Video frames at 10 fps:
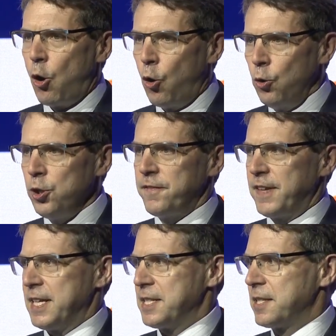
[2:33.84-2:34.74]
All of
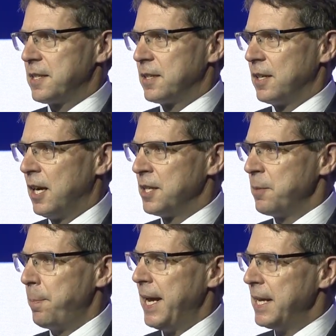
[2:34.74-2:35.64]
this
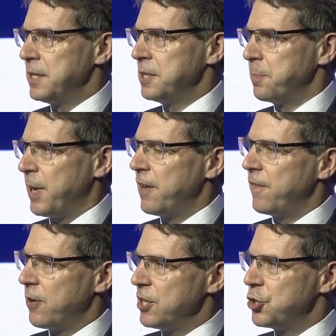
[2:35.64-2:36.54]
underpinned by a
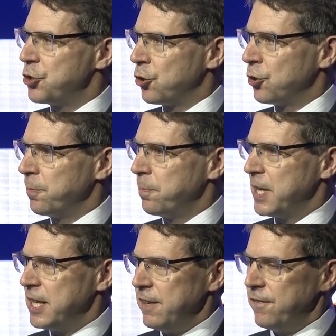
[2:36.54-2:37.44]
very strong
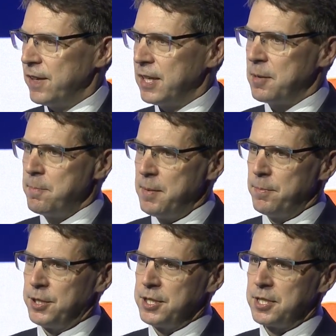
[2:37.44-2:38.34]
belief and
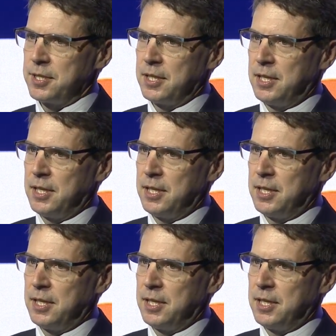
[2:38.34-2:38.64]
commitment